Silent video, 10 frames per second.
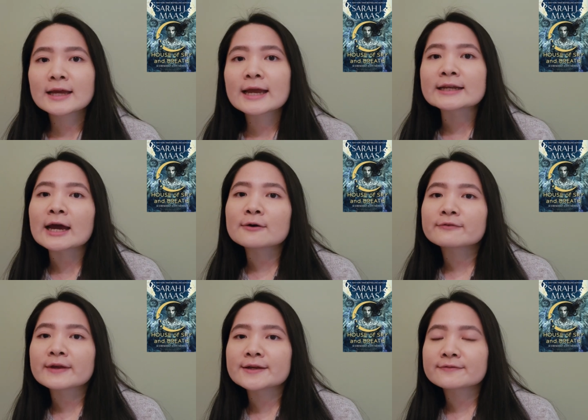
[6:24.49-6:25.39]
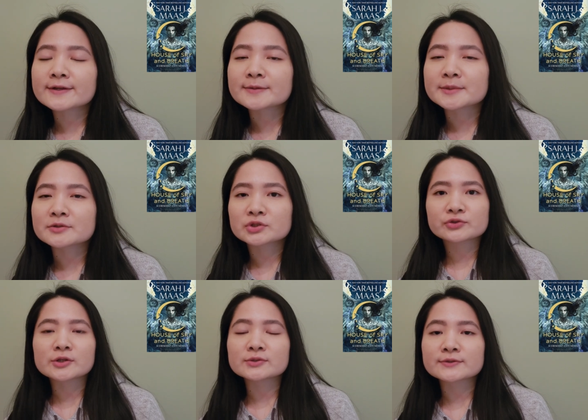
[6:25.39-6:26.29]
and how Fae females
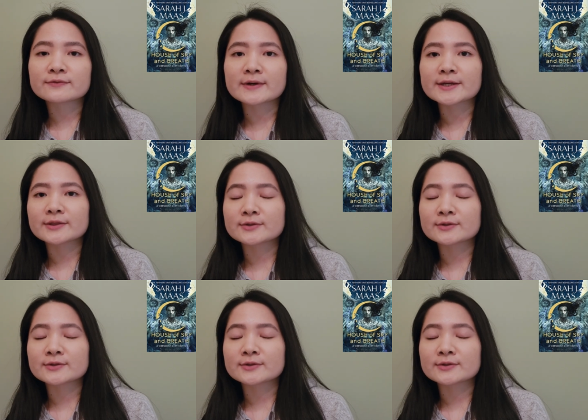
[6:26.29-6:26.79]
struggle to find